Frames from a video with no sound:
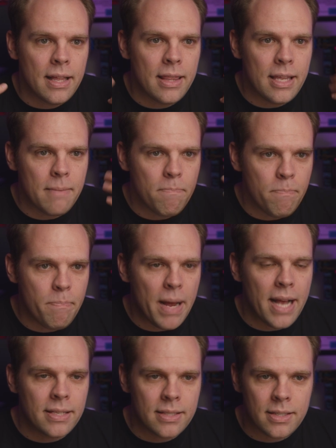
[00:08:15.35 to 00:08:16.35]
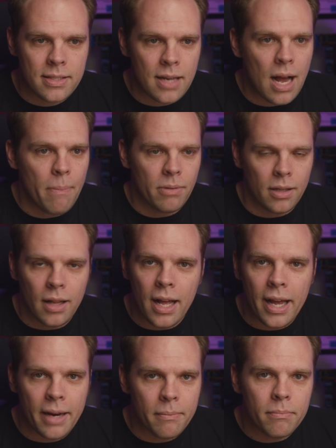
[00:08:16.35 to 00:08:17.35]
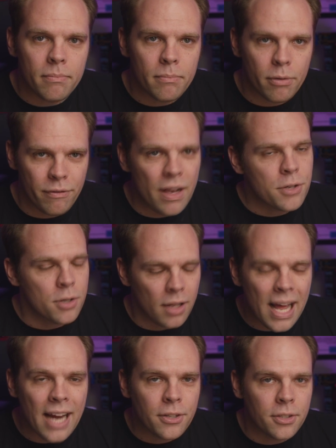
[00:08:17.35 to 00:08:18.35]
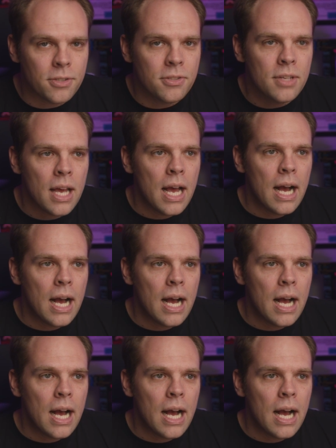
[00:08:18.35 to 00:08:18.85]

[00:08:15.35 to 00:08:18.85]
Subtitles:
the best top-of-the-line professional actors.